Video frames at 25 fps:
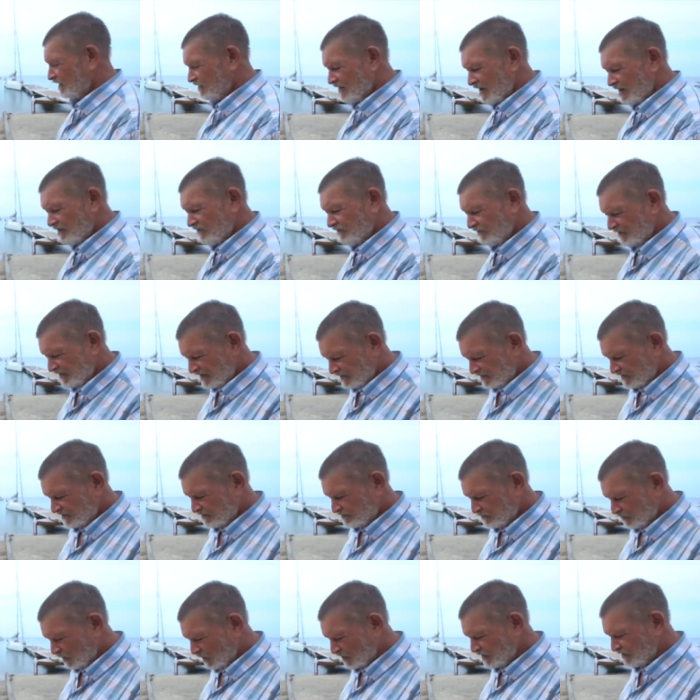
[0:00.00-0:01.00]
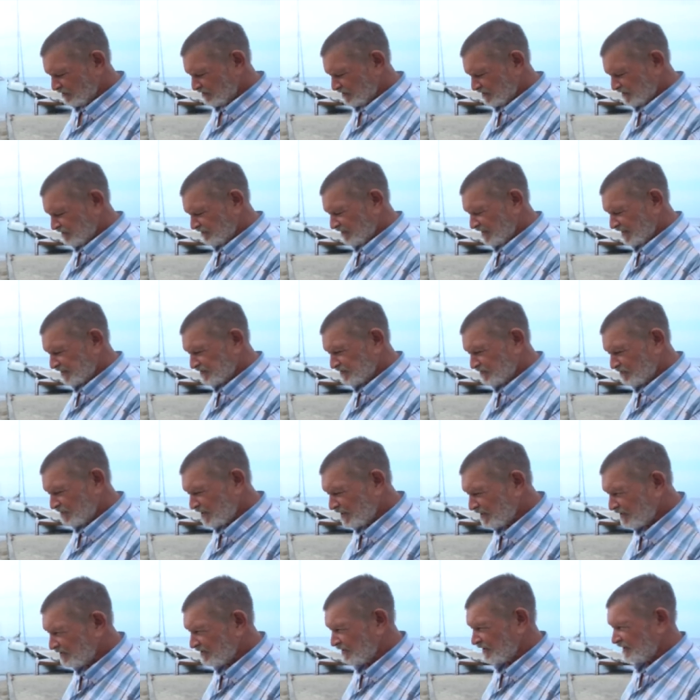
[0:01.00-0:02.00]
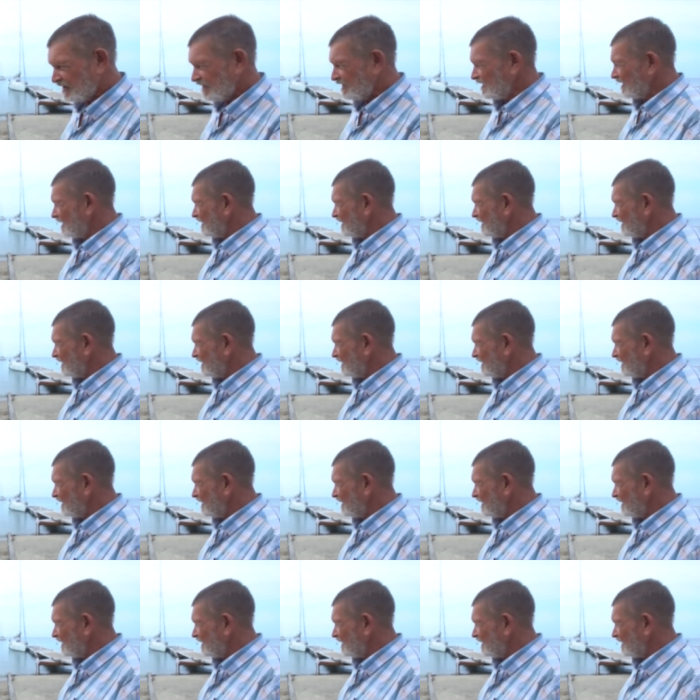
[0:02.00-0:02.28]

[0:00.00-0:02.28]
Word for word: great point of its flexibility